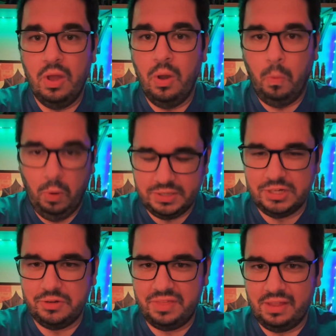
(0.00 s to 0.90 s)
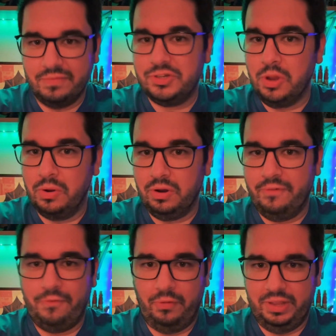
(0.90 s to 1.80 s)
What did you think of Joker
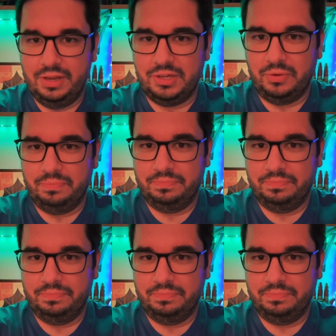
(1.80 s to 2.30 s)
Folie à Deux?